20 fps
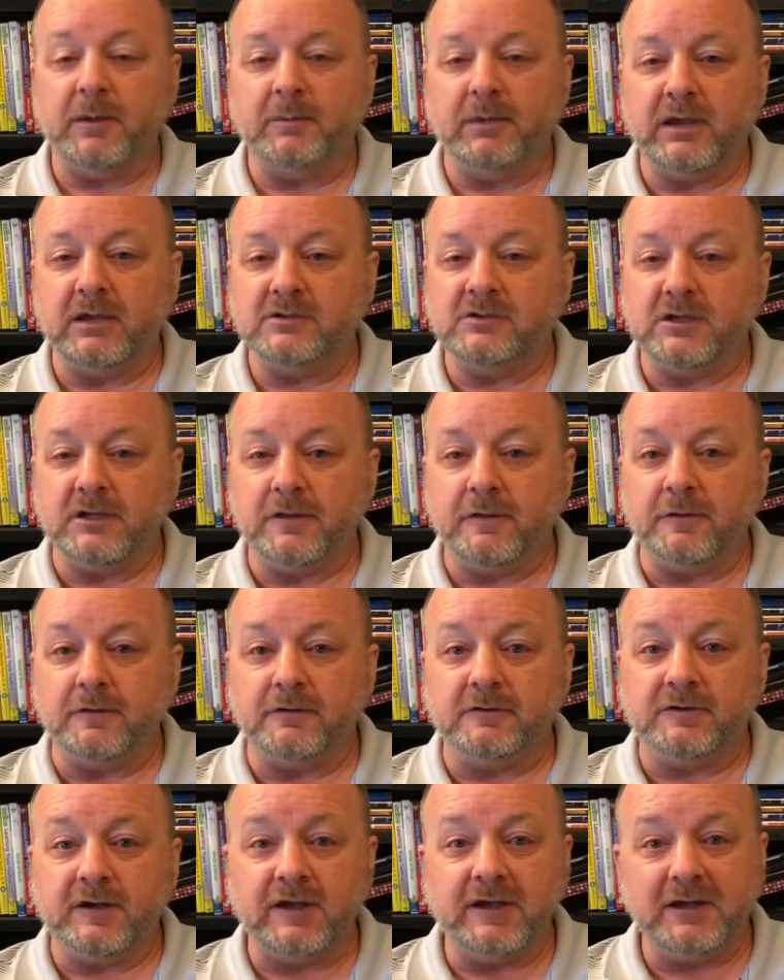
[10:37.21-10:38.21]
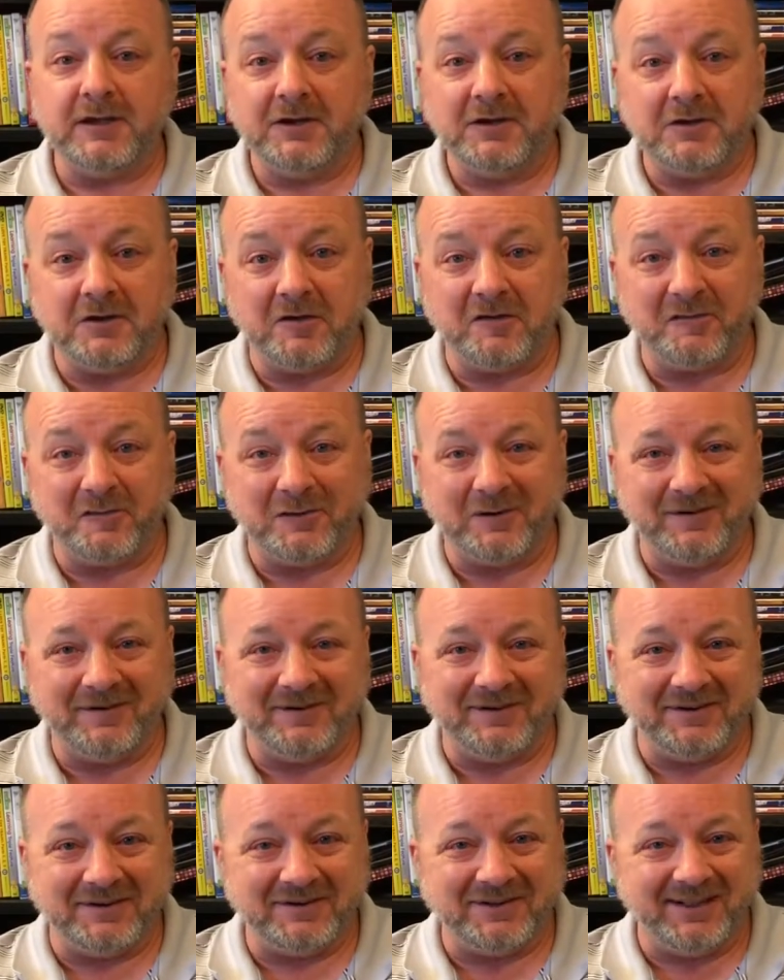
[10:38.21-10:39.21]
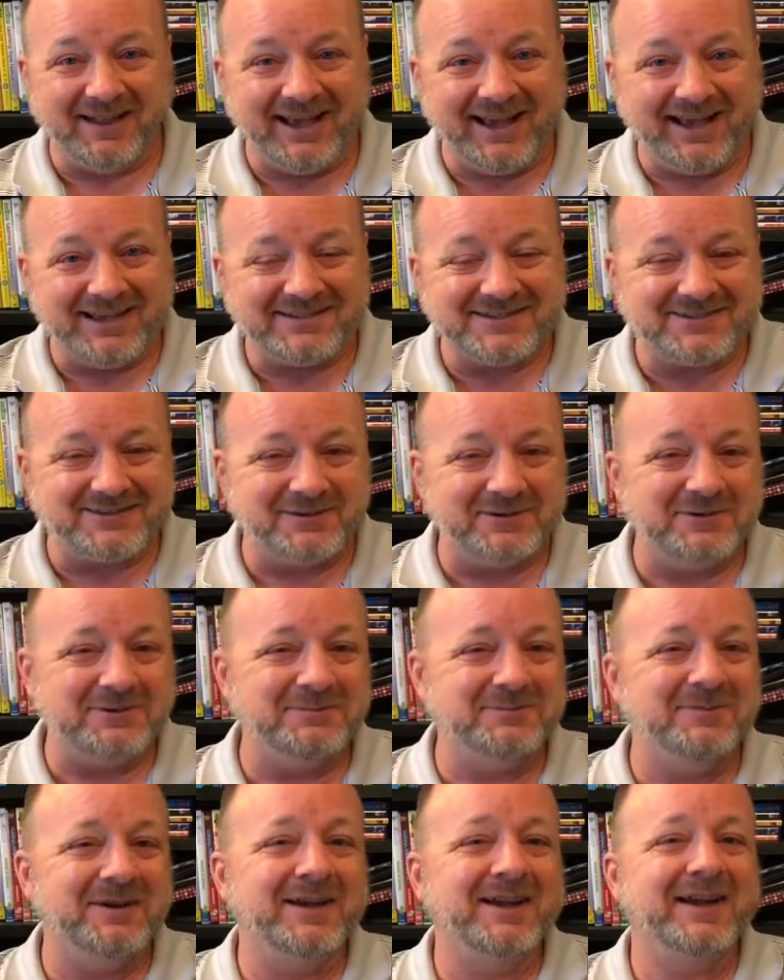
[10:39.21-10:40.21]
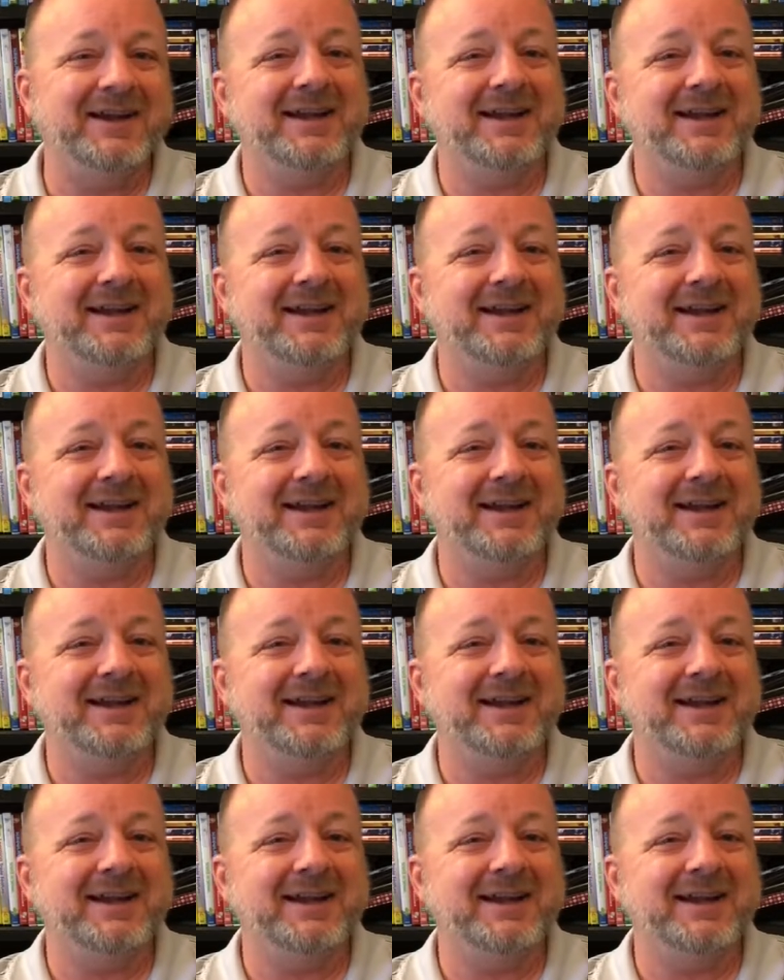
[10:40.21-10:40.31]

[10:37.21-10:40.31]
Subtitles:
PG-13 if you're in a classroom.